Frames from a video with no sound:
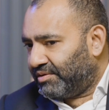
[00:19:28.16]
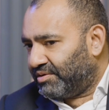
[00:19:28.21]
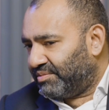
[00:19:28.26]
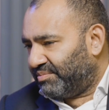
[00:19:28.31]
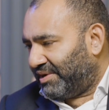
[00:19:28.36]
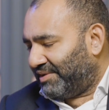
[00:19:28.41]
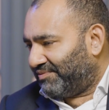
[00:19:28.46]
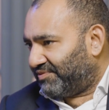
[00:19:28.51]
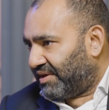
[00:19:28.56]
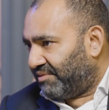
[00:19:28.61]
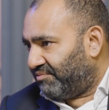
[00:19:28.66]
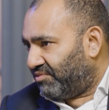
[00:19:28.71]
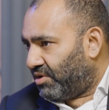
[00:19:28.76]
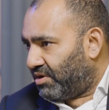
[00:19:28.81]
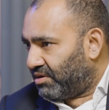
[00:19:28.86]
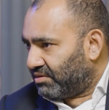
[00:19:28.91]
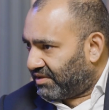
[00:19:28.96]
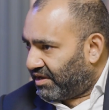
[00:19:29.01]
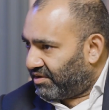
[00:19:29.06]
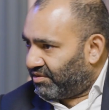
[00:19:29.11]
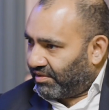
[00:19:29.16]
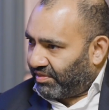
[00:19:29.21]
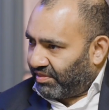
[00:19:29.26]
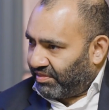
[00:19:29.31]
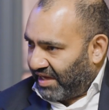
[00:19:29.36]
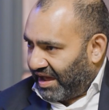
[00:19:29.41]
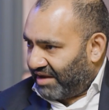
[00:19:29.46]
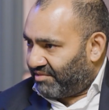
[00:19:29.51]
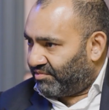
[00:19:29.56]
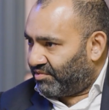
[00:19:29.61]
Normally, if they're wrong, they're not
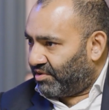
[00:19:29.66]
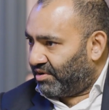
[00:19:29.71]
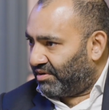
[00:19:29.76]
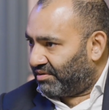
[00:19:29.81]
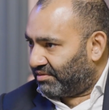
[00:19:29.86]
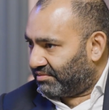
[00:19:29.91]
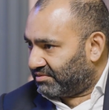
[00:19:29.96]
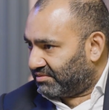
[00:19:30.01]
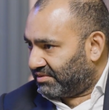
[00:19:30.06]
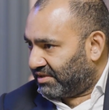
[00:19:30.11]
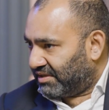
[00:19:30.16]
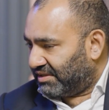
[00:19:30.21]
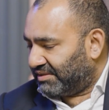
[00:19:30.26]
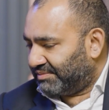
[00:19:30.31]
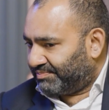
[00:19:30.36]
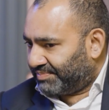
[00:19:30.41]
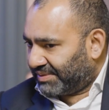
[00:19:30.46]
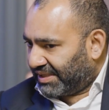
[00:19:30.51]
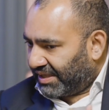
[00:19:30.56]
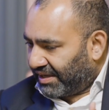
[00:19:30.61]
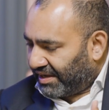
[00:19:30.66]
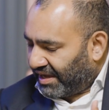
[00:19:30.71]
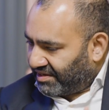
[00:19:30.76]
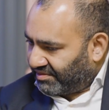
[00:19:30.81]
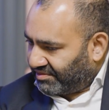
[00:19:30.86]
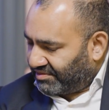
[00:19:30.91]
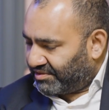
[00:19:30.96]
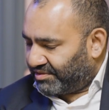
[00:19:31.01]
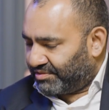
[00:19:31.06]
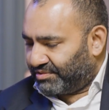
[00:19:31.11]
that wrong, right?
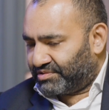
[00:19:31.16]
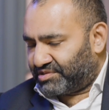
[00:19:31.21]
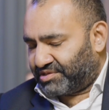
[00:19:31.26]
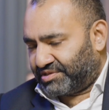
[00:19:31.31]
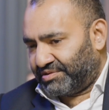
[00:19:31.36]
And you course